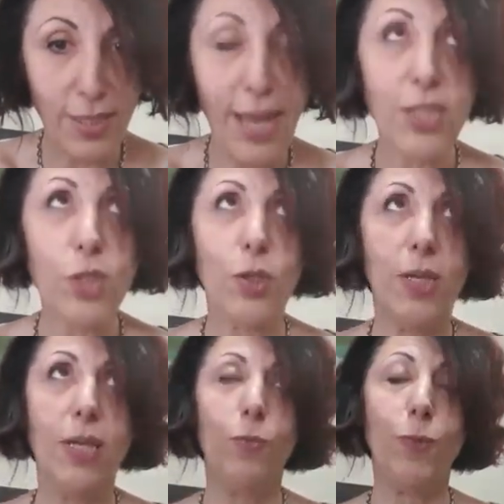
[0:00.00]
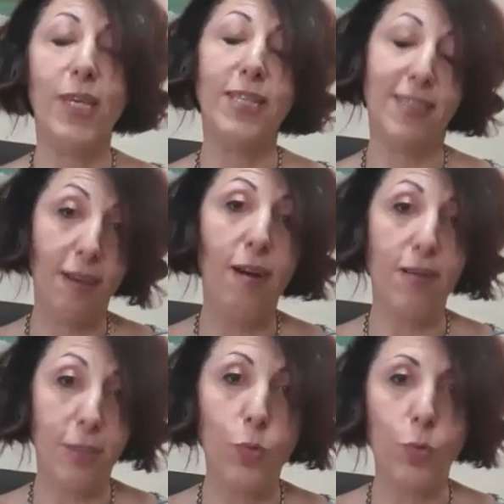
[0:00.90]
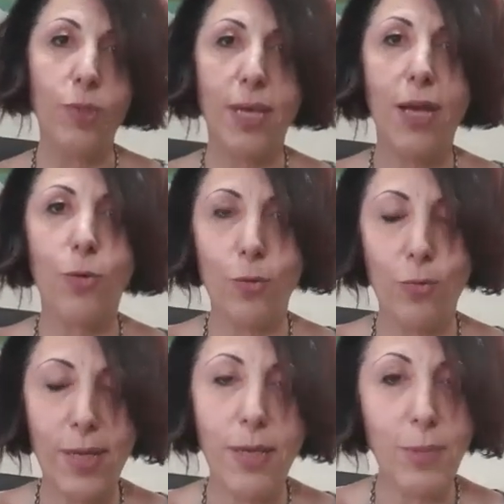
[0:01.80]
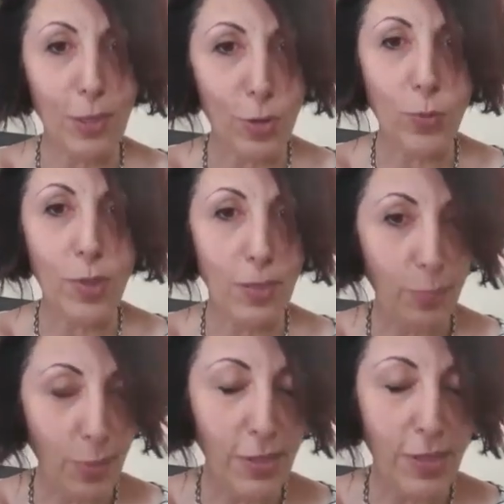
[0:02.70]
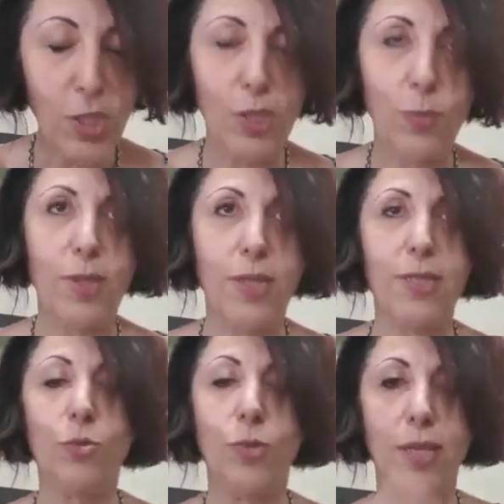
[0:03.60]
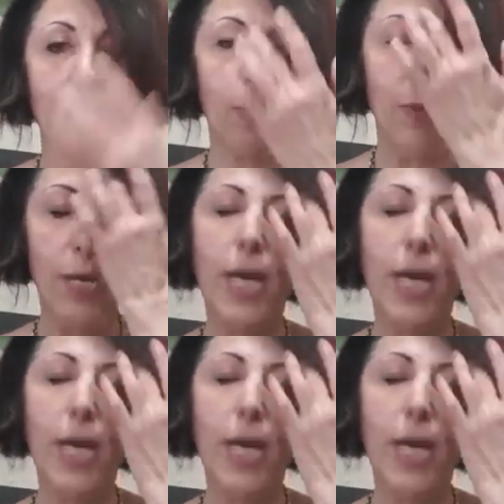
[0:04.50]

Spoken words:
Actually, we started doing that already because we're in production with this right now,